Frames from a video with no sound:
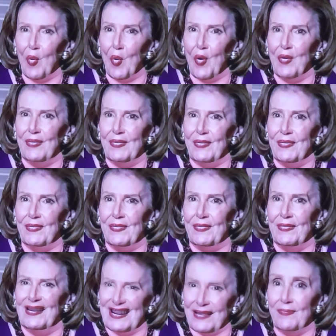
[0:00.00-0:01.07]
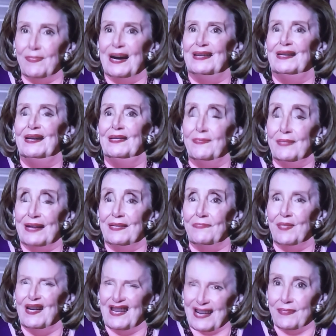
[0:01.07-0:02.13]
poor. These peasants make
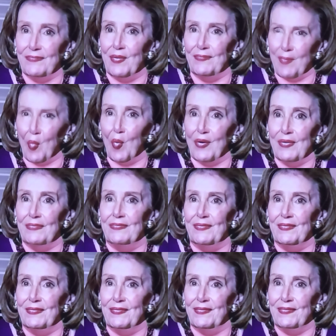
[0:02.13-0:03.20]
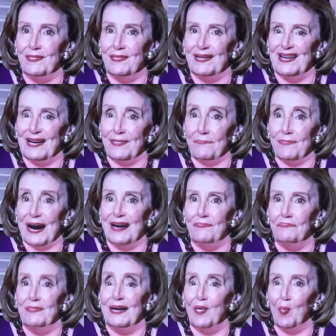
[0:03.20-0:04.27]
themselves poor. You
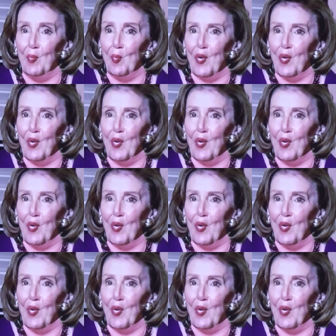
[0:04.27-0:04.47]
made me